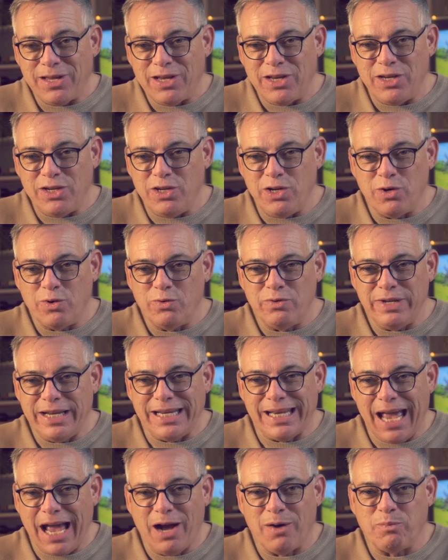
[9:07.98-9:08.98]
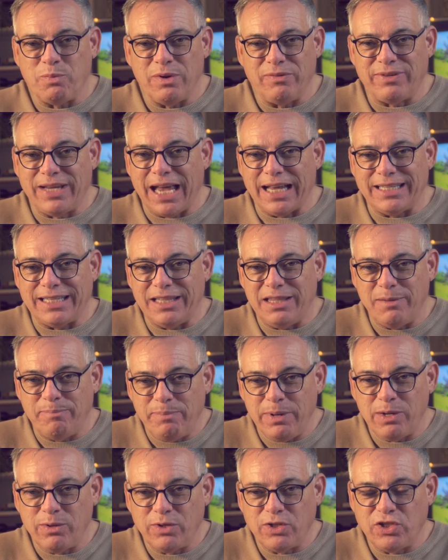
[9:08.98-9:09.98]
You'll need help with getting the
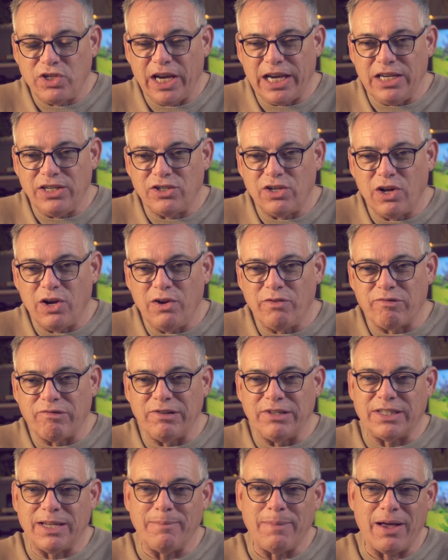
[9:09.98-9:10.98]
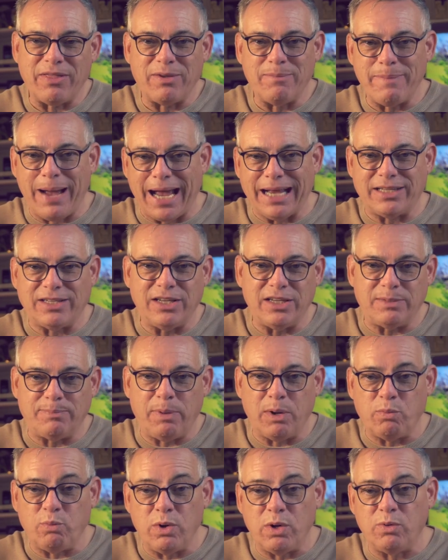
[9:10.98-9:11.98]
bills changed over and some other matters,
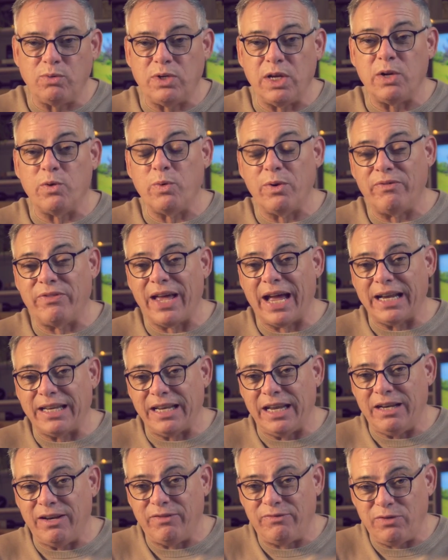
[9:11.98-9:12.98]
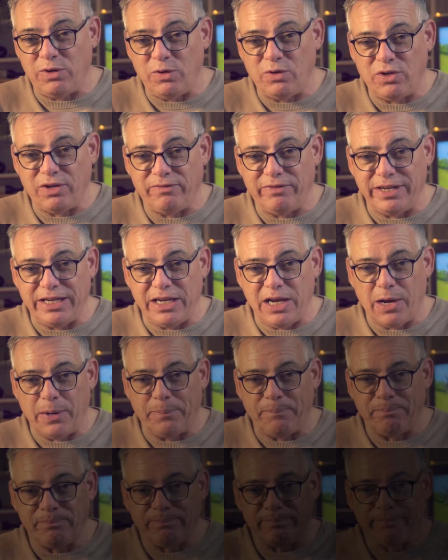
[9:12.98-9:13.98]
but we'll deal with that in a future video.
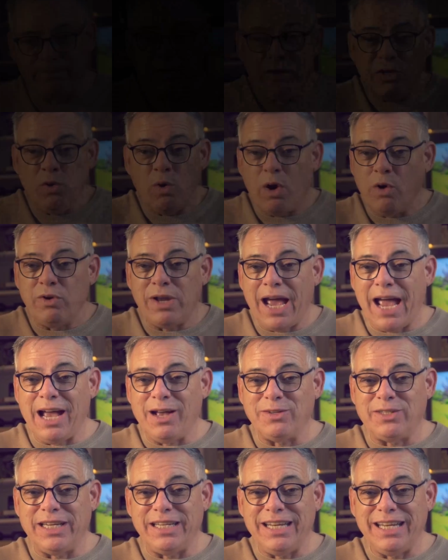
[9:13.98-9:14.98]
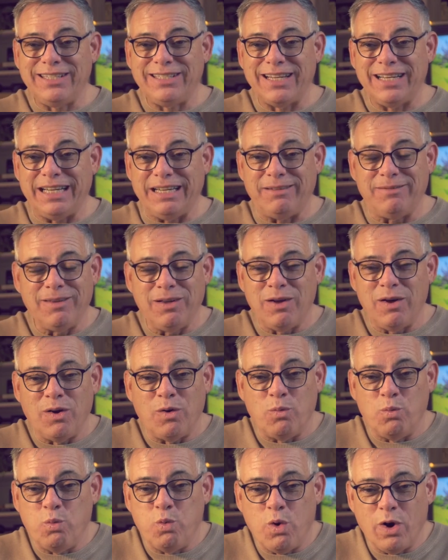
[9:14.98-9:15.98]
You own a house in Italy.
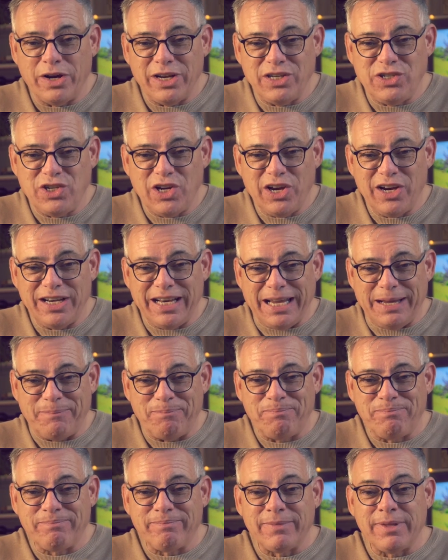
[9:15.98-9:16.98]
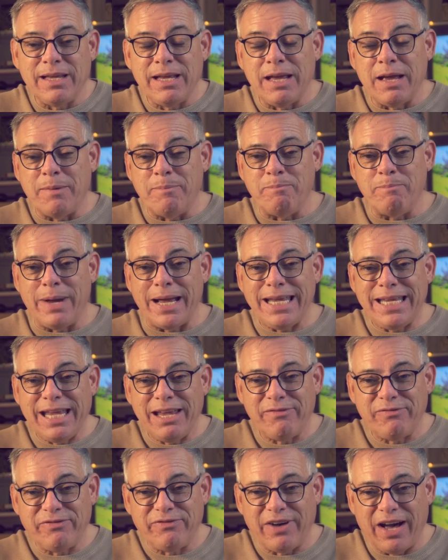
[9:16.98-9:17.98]
What a journey. Make
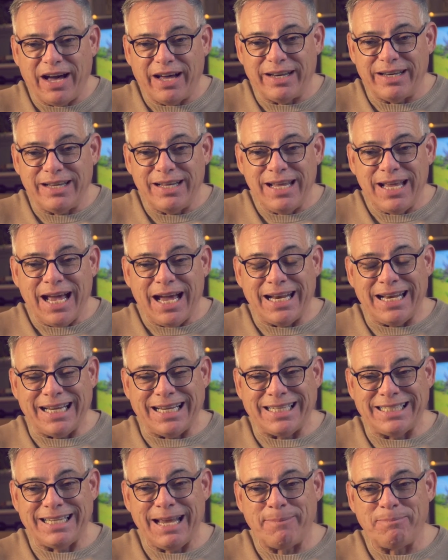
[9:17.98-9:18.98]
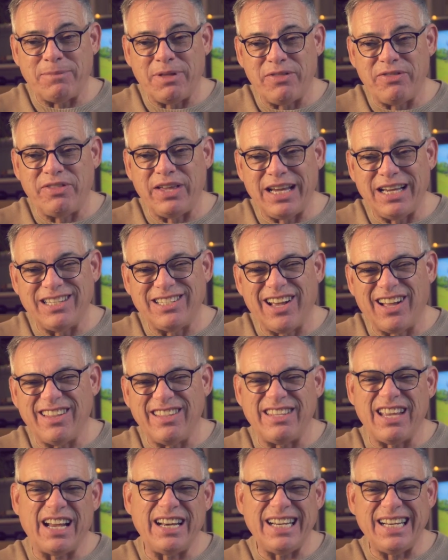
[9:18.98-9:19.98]
it fun and accept that things
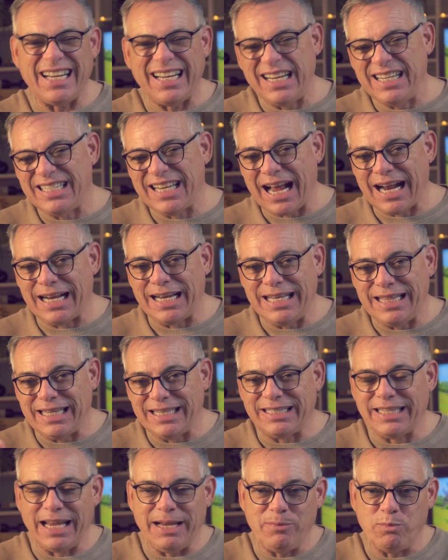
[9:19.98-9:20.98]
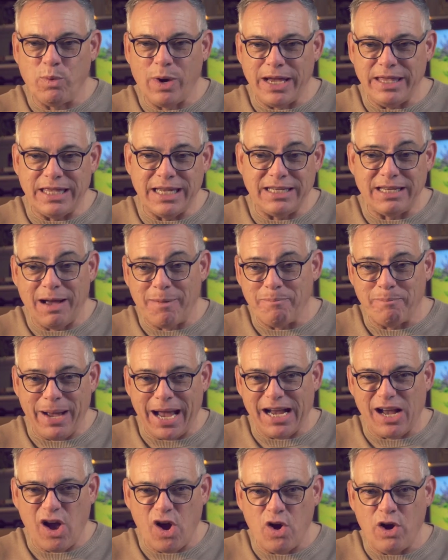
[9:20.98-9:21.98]
aren't done in exactly the same way they're done
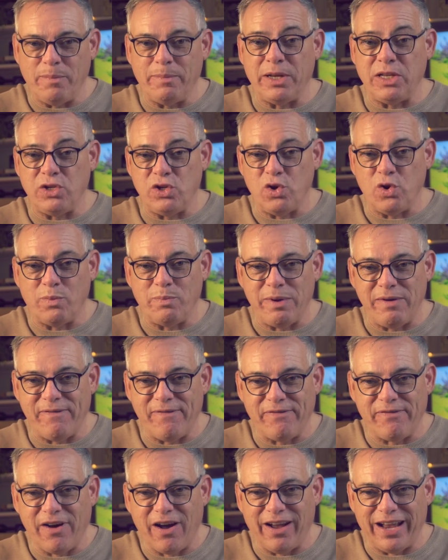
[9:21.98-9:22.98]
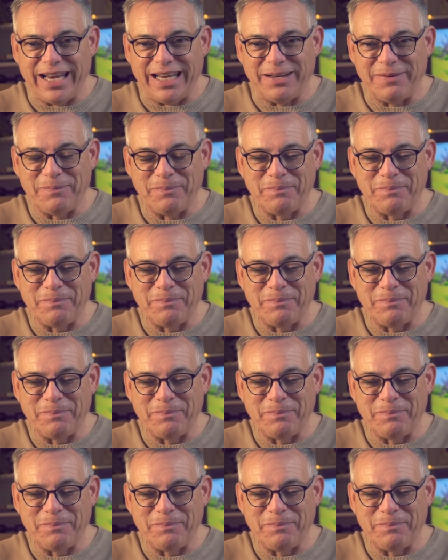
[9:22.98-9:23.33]
back home and you'll be fine.